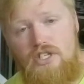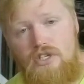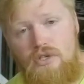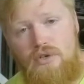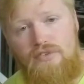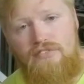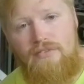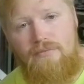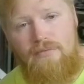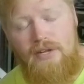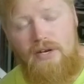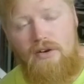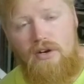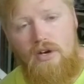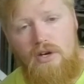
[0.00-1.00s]
to you from
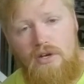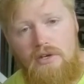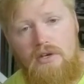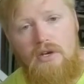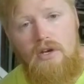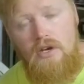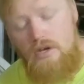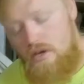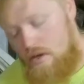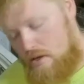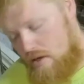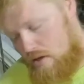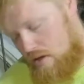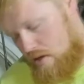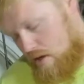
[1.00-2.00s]
there on.
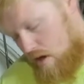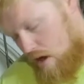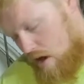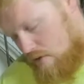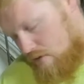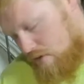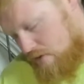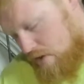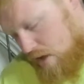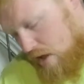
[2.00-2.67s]
Other than